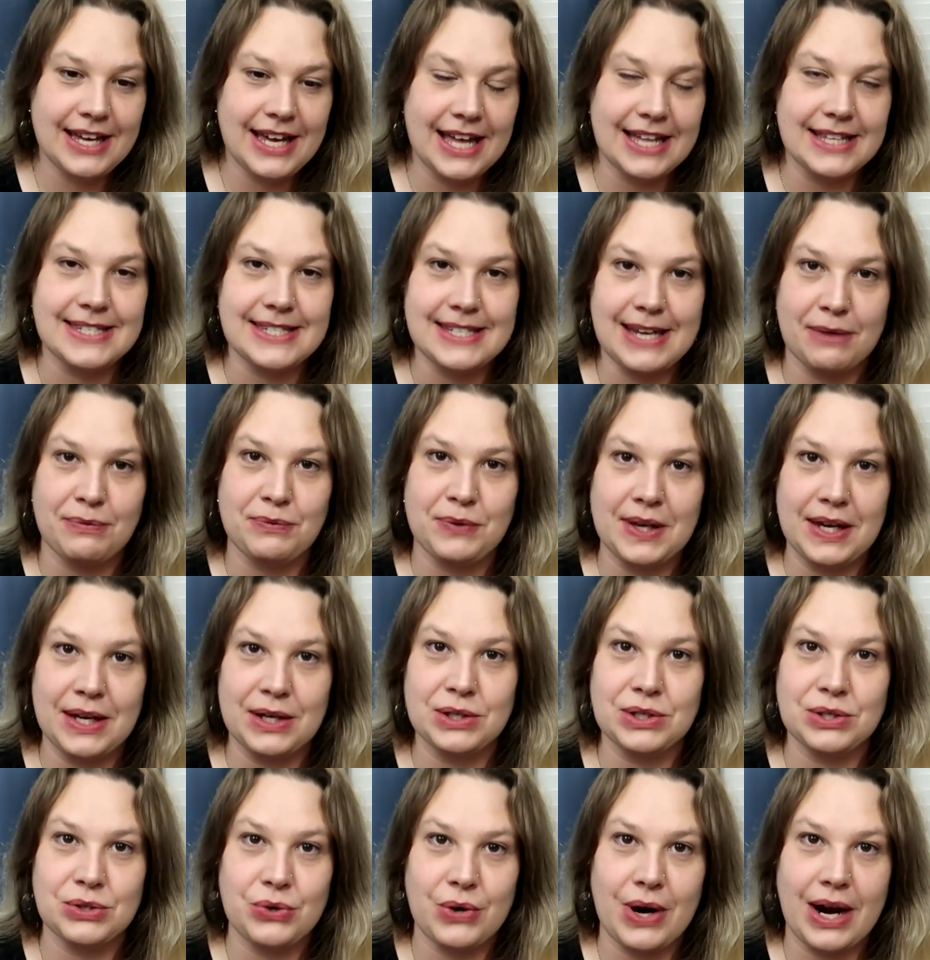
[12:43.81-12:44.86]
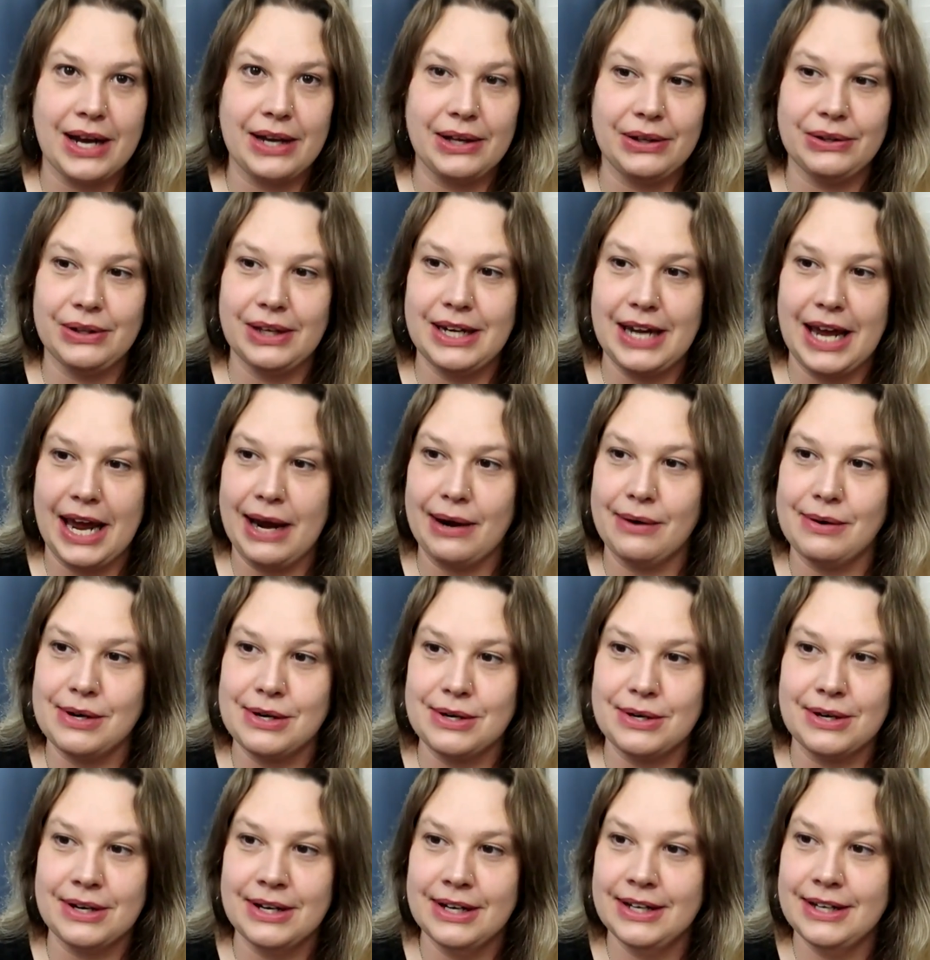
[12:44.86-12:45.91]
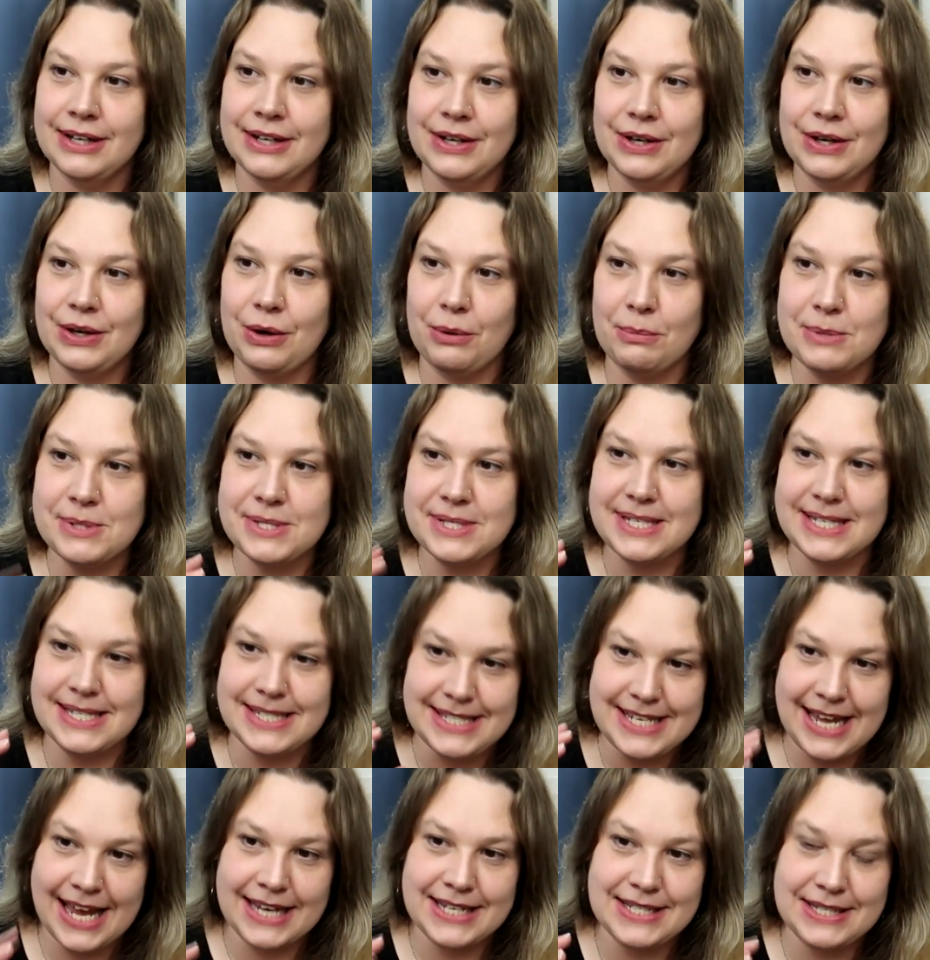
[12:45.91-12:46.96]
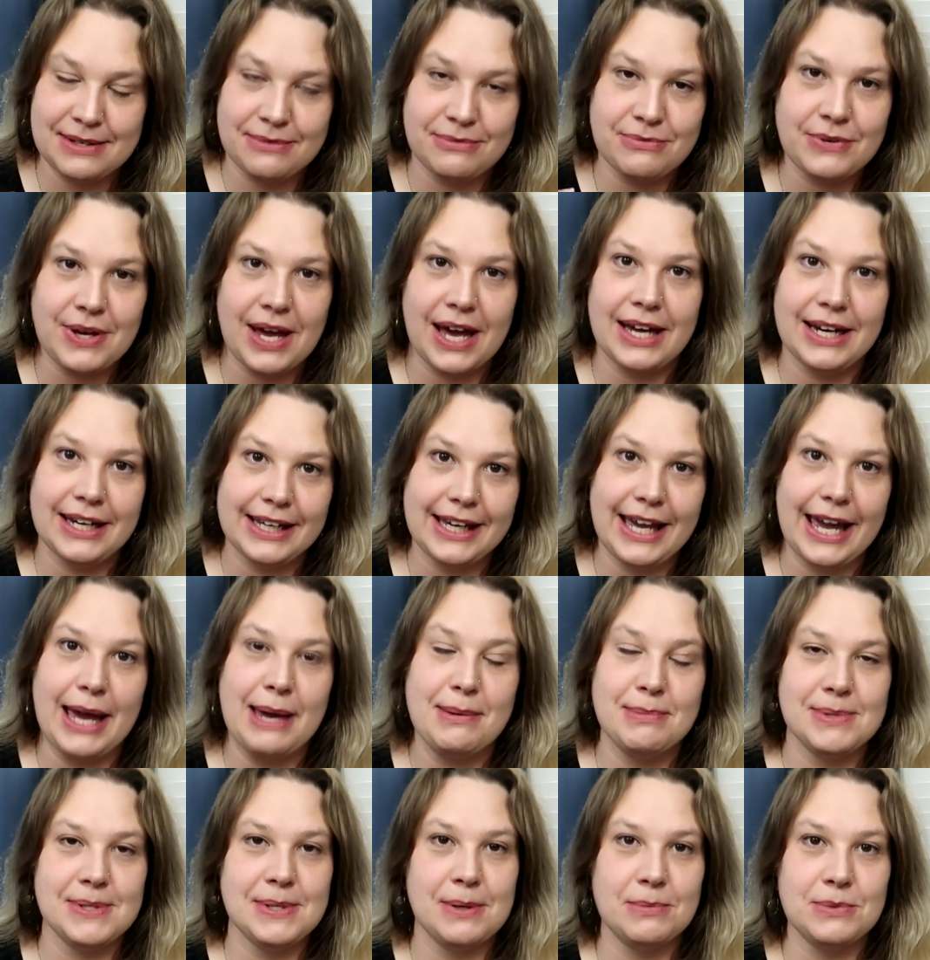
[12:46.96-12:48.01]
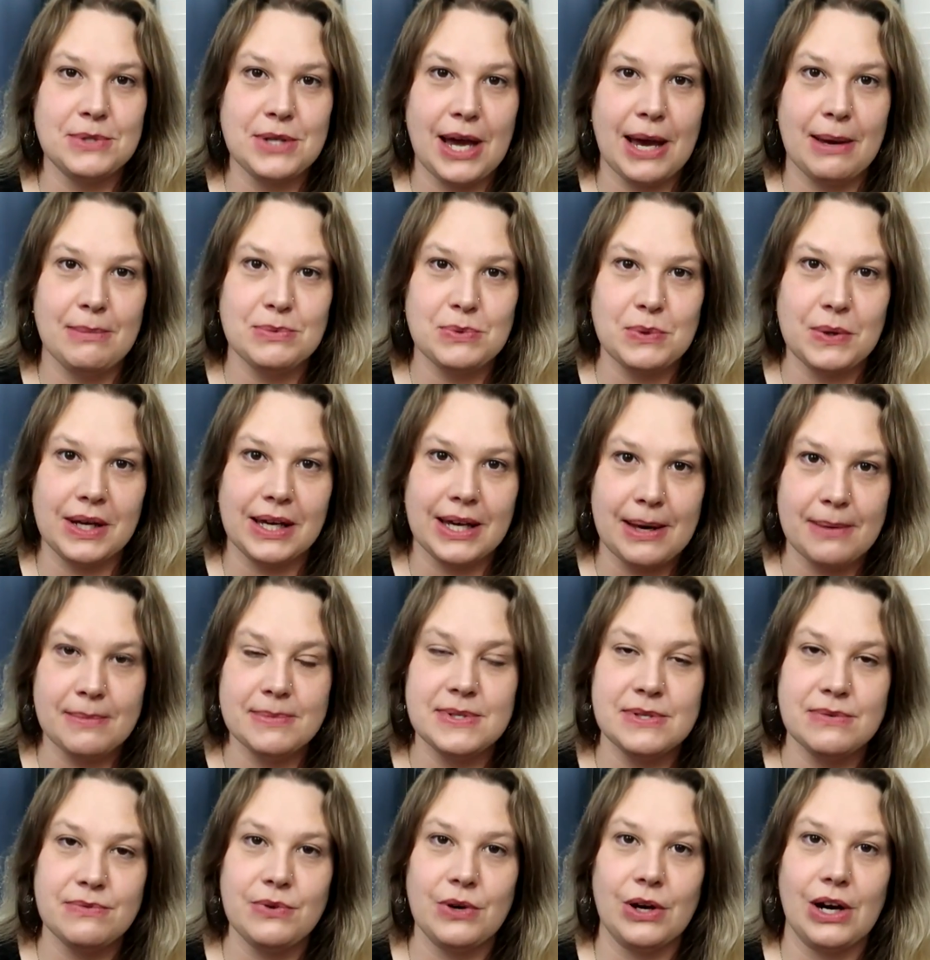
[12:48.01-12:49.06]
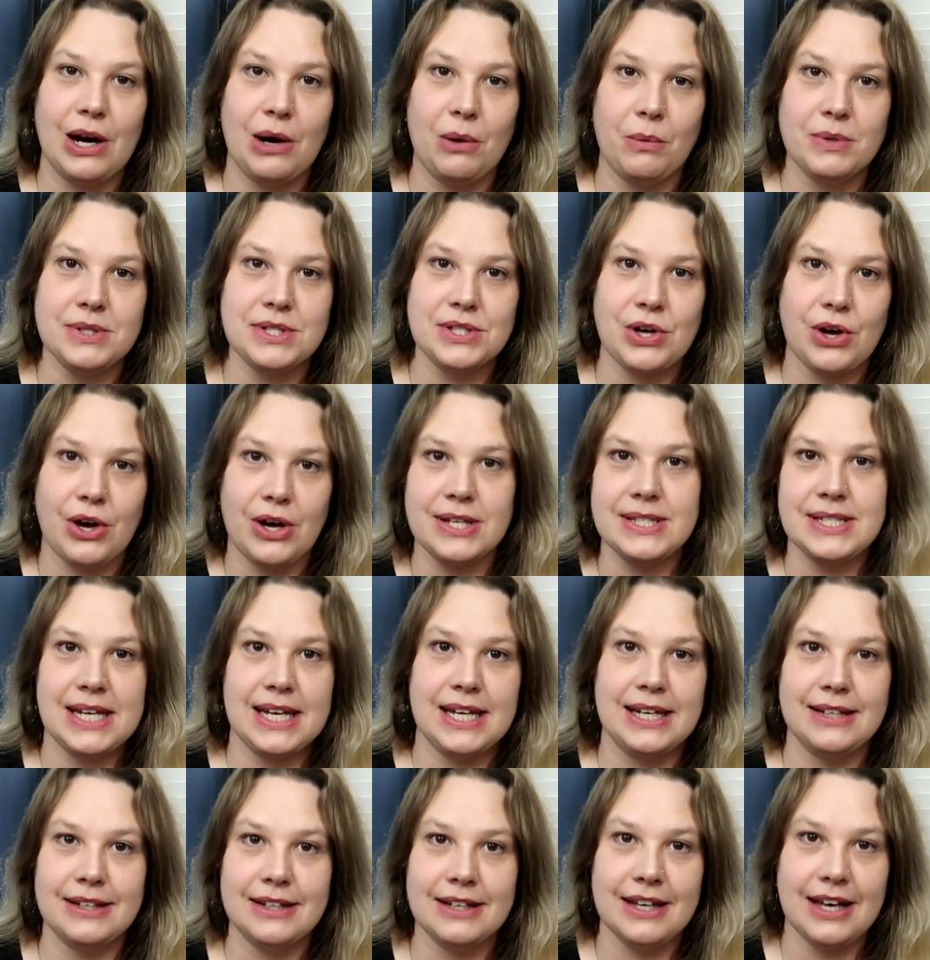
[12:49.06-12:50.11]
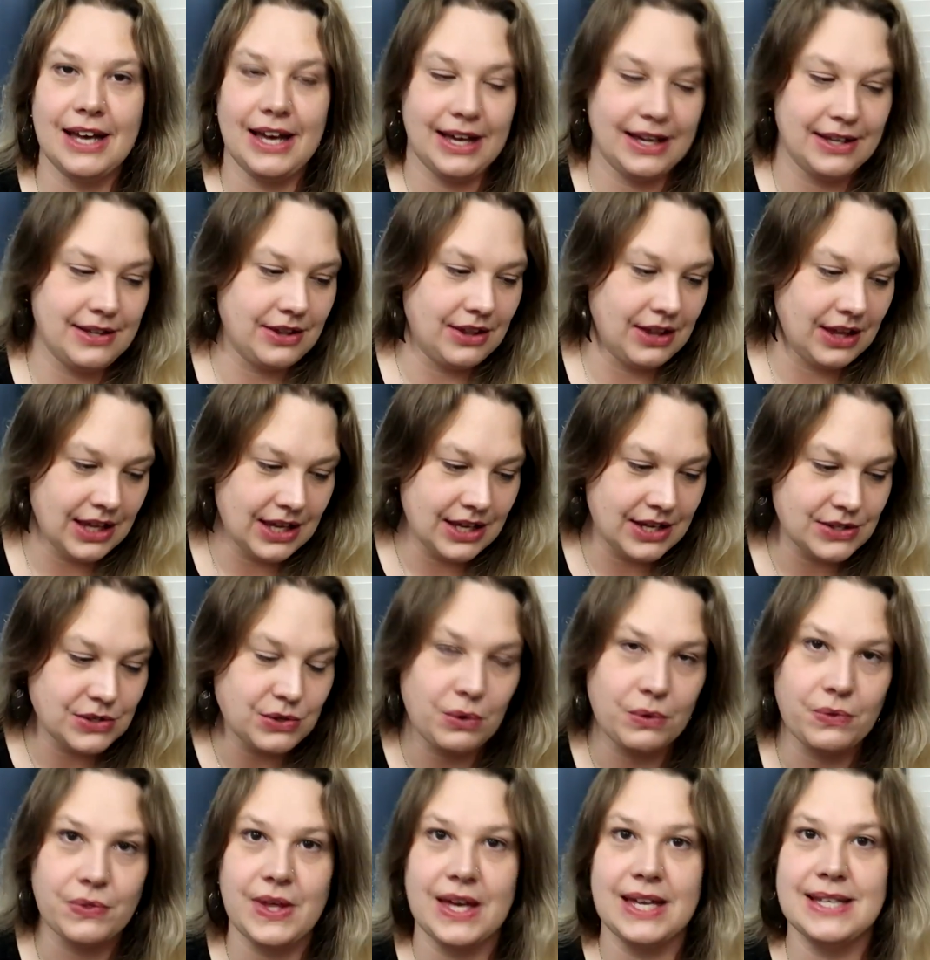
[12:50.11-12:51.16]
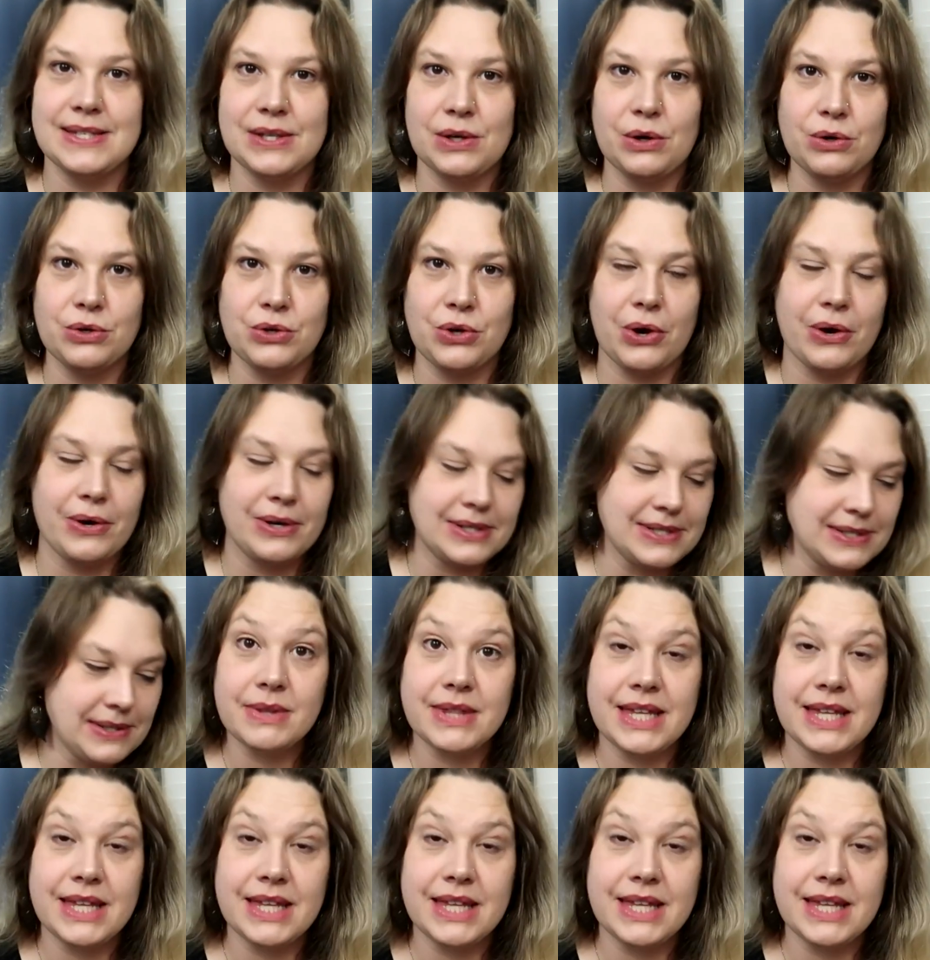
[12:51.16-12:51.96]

It's definitely a trial and error, almost detective kind of game sometimes when it comes to figuring out what's causing certain things in our dogs.